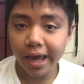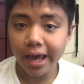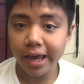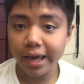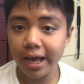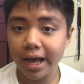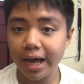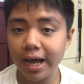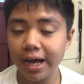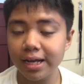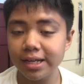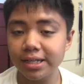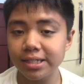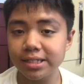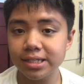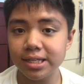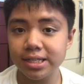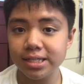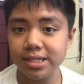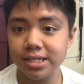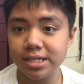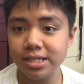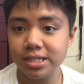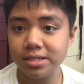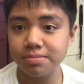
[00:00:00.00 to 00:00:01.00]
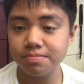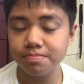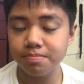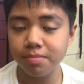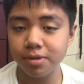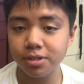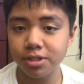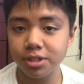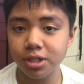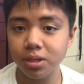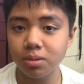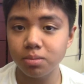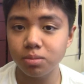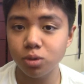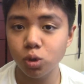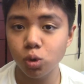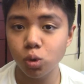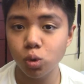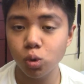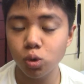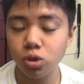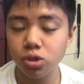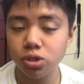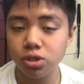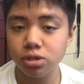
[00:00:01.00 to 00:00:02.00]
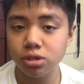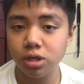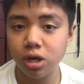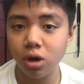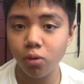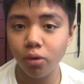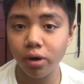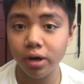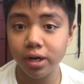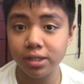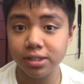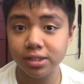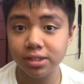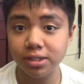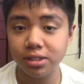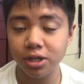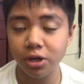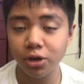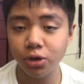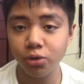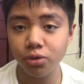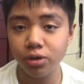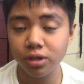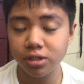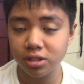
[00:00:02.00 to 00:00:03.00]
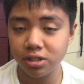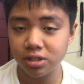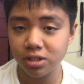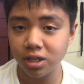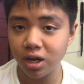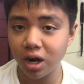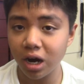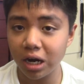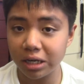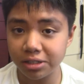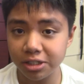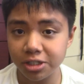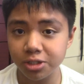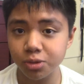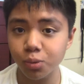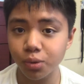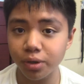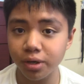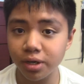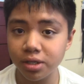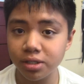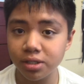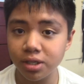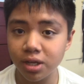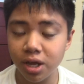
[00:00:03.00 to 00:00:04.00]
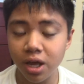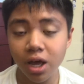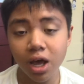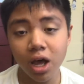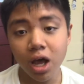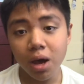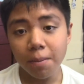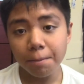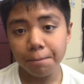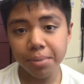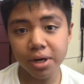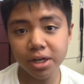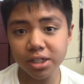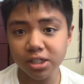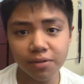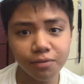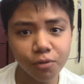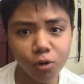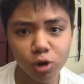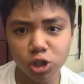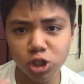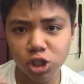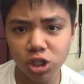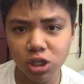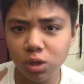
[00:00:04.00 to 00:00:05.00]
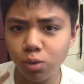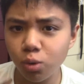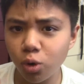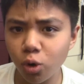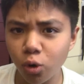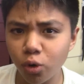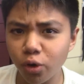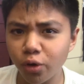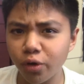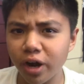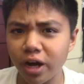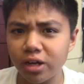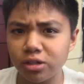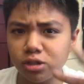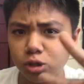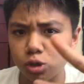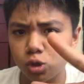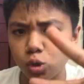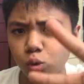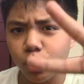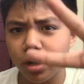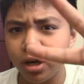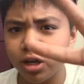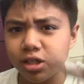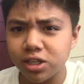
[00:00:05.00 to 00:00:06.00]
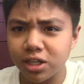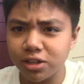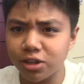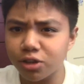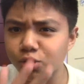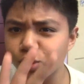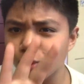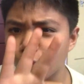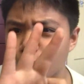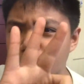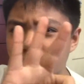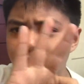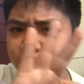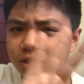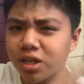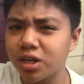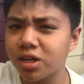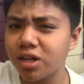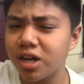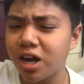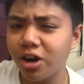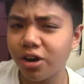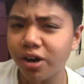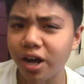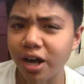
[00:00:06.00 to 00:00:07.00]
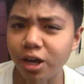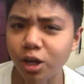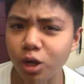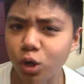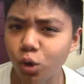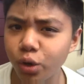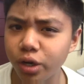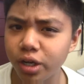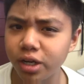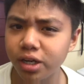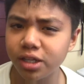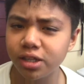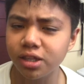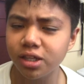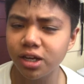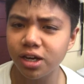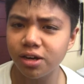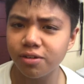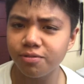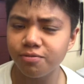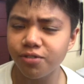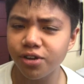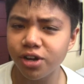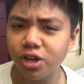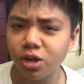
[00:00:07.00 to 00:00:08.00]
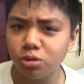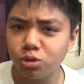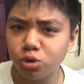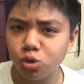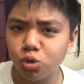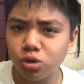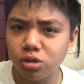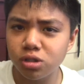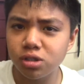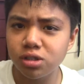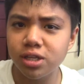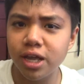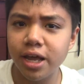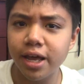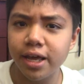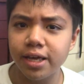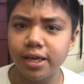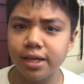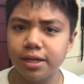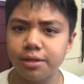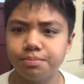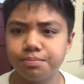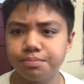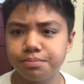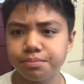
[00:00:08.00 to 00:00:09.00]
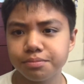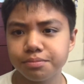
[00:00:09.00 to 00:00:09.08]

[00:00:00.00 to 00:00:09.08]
Hey guys, this is some news. I want to tell you this is the contest winners. But unfortunately, we're only announcing two winners, not the three winners that are not included in the video today.